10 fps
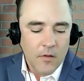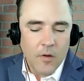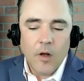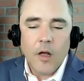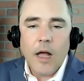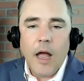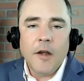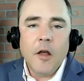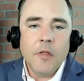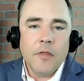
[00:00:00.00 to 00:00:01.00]
Well, I
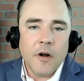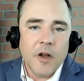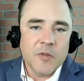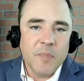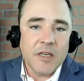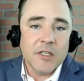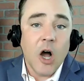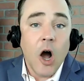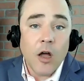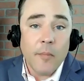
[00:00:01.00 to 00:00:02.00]
know that there has been
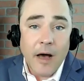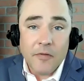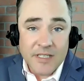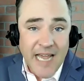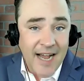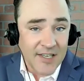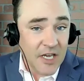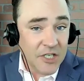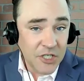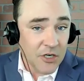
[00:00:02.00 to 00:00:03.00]
talk about the
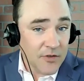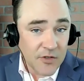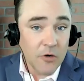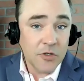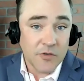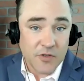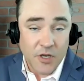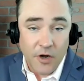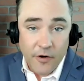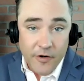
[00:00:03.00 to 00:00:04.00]
taxation on Social
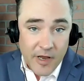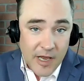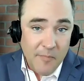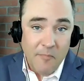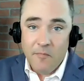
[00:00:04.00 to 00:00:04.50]
Security.